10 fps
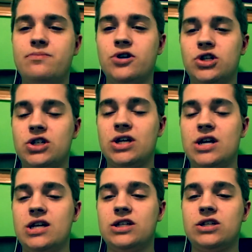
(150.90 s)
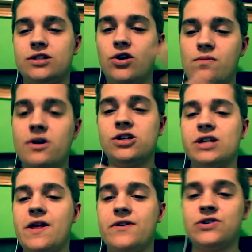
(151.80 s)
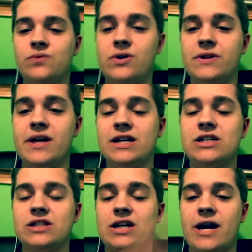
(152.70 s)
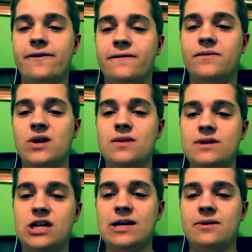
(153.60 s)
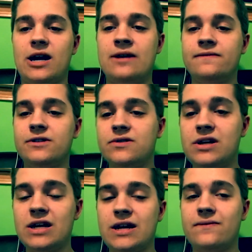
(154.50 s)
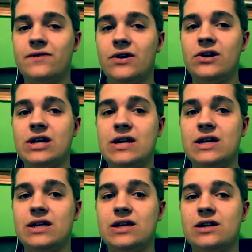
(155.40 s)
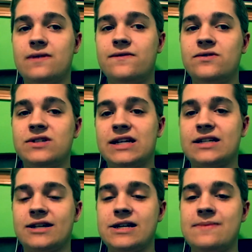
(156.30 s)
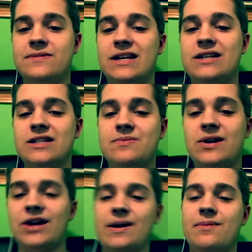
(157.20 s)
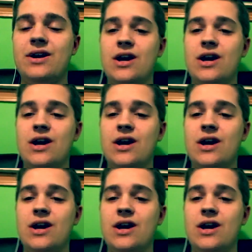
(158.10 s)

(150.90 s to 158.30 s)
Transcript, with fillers: pushed so much into this one that it just kind of became convoluted and very confusing at times. It just became